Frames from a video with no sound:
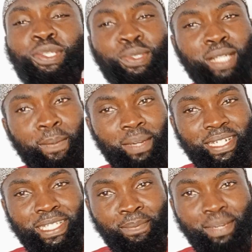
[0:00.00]
so they
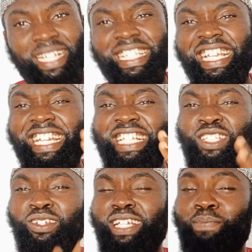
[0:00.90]
participate in
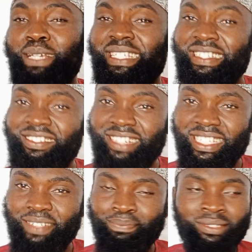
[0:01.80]
this knowledge-based
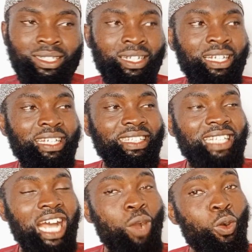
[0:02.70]
series.
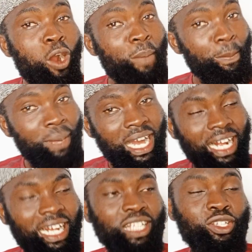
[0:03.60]
Now coming
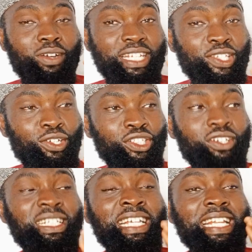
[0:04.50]
back to our
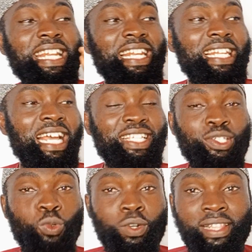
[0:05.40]
discussion, the
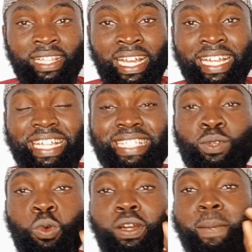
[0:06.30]
last word there is the
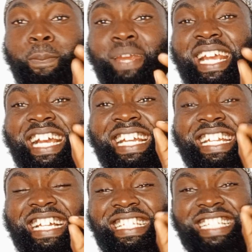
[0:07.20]
word
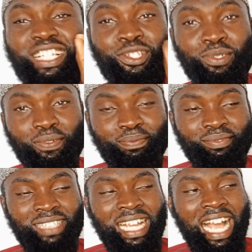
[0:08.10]
miknasatun.
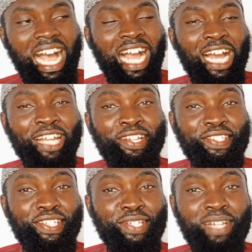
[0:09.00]
And
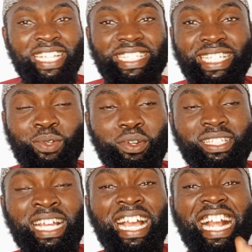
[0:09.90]
close to it, you can see the
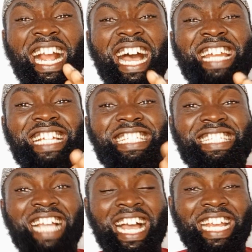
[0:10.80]
word
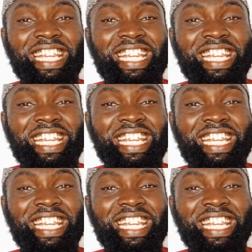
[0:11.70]
kanasa